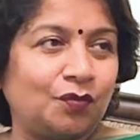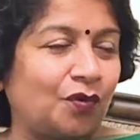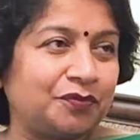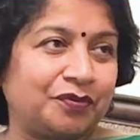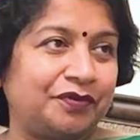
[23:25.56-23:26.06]

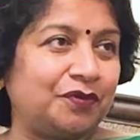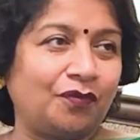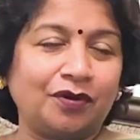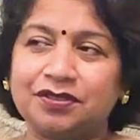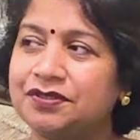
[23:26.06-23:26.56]
What would you
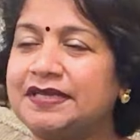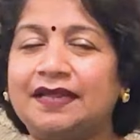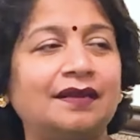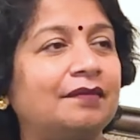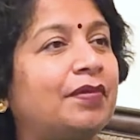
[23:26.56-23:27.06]
want to
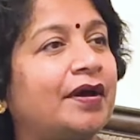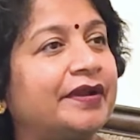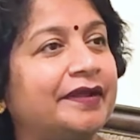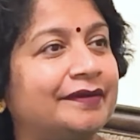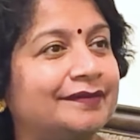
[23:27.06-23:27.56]
tell Bahrain?